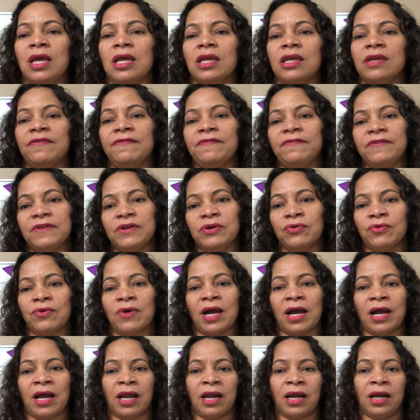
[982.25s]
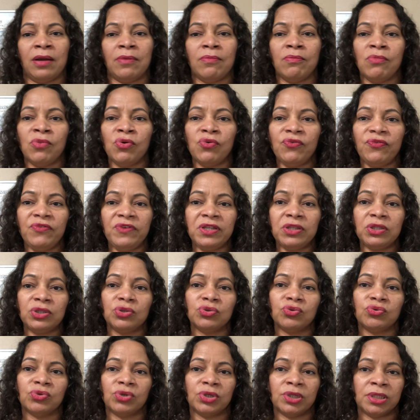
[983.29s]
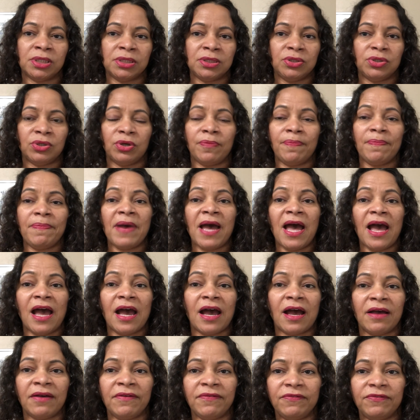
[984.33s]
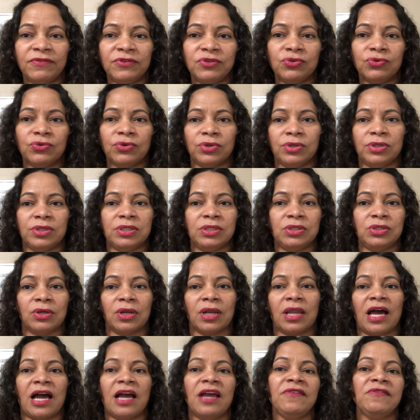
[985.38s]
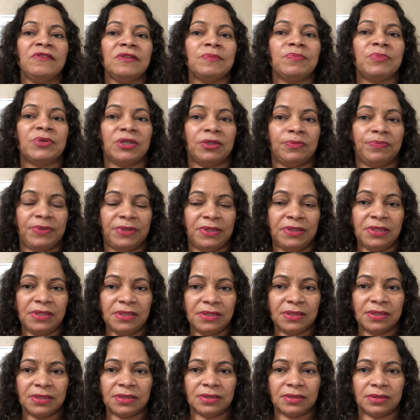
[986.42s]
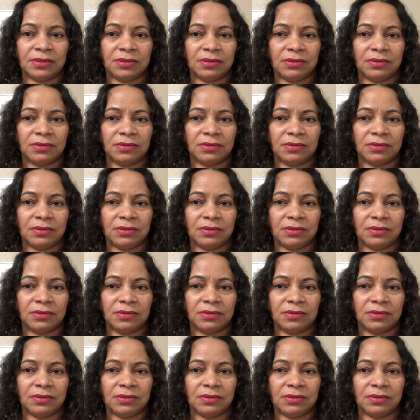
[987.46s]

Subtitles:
if you are moving towards your path, towards your life's purpose.